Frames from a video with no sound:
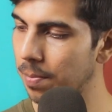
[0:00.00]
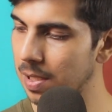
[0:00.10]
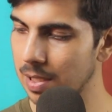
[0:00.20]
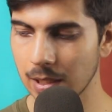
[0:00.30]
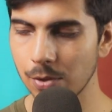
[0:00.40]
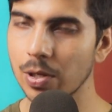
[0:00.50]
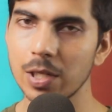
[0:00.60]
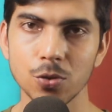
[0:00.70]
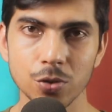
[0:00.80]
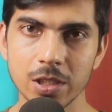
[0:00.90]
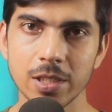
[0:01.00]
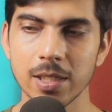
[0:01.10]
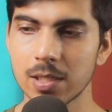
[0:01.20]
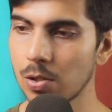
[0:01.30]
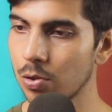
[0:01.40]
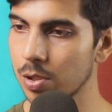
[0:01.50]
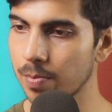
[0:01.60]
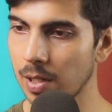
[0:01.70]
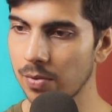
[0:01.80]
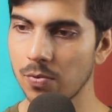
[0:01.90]
Basically, you can use it as your
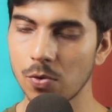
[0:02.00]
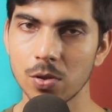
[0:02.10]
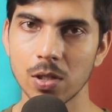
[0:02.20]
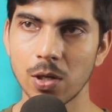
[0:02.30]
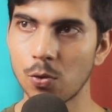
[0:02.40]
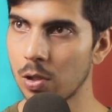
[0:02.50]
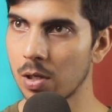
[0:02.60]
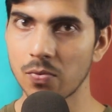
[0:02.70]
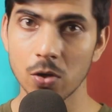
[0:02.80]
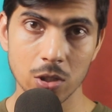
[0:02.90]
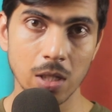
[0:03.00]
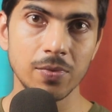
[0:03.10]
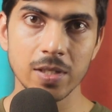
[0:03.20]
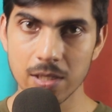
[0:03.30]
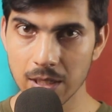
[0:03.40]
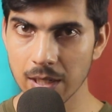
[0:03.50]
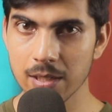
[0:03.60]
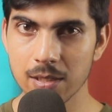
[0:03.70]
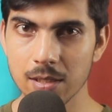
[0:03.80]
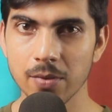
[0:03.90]
smartphone holder for selfie stick
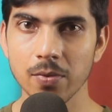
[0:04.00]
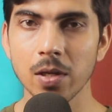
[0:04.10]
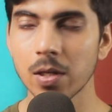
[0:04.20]
and stuff.